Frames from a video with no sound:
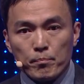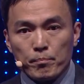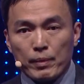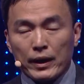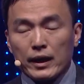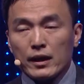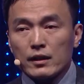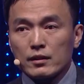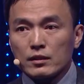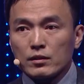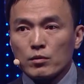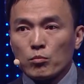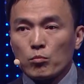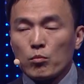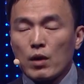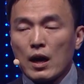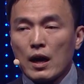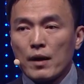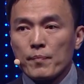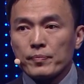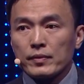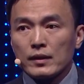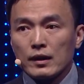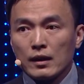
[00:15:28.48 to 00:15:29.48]
biggest
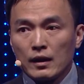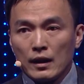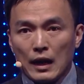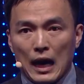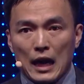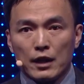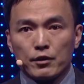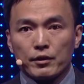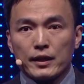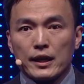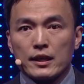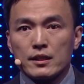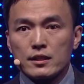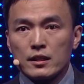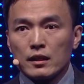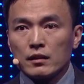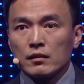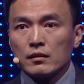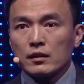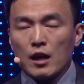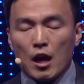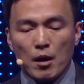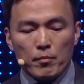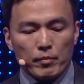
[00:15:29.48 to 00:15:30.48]
one,
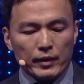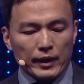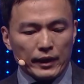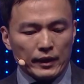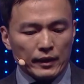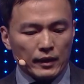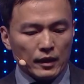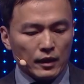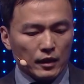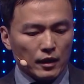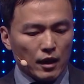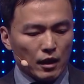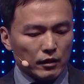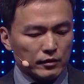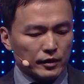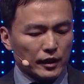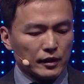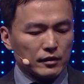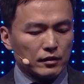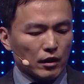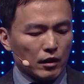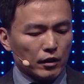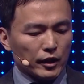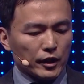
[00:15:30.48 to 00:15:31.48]
education company,
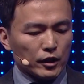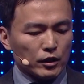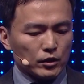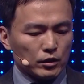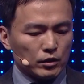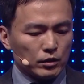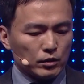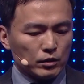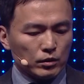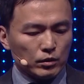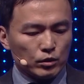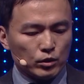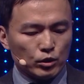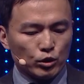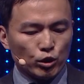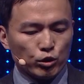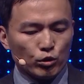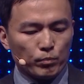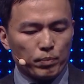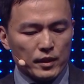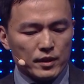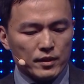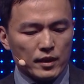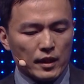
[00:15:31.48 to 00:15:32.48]
consists only
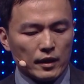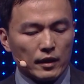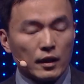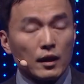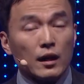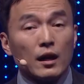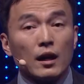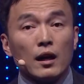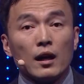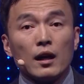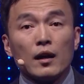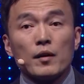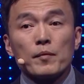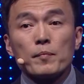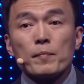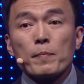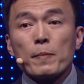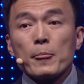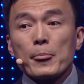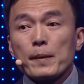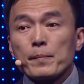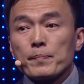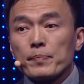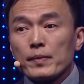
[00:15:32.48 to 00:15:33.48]
2%
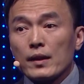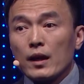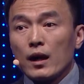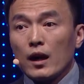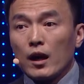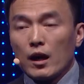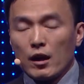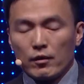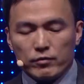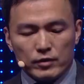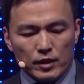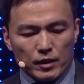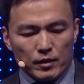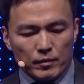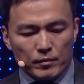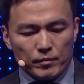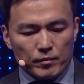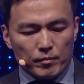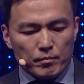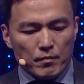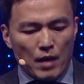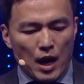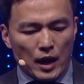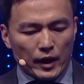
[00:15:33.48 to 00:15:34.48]
of the
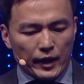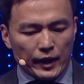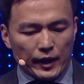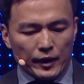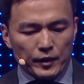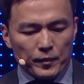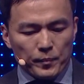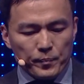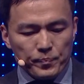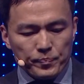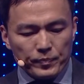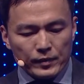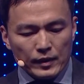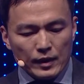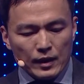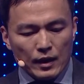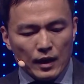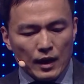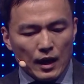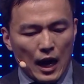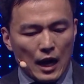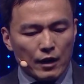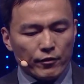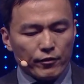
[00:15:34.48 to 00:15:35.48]
market.
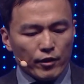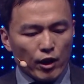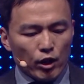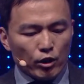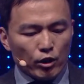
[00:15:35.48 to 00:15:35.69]
And we